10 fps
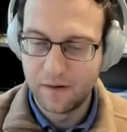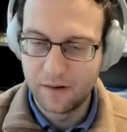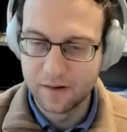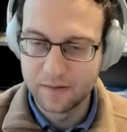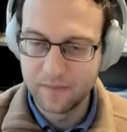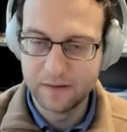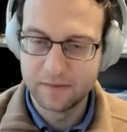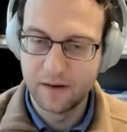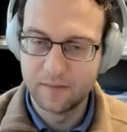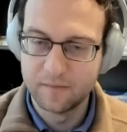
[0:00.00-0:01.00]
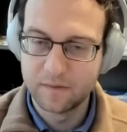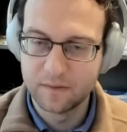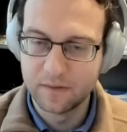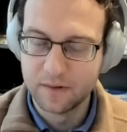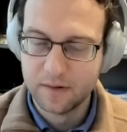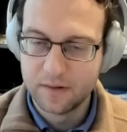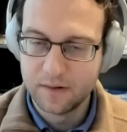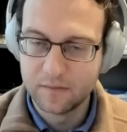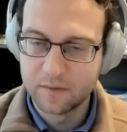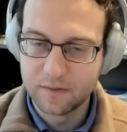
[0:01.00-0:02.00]
automate them, to
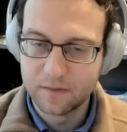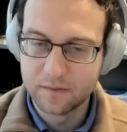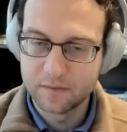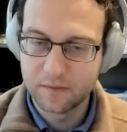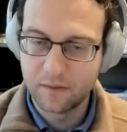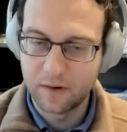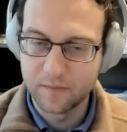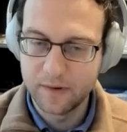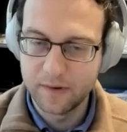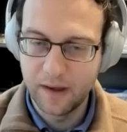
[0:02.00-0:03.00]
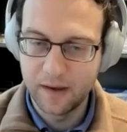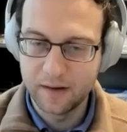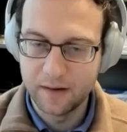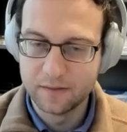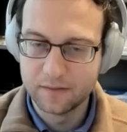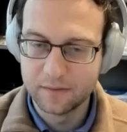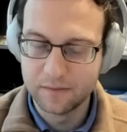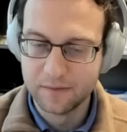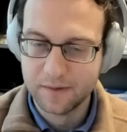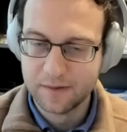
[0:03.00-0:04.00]
introduce RPA
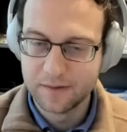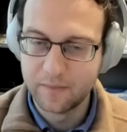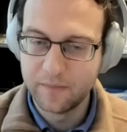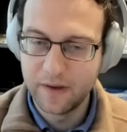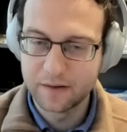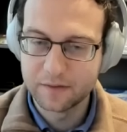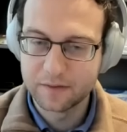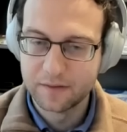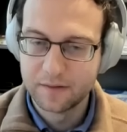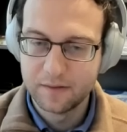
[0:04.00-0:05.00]
into the mix,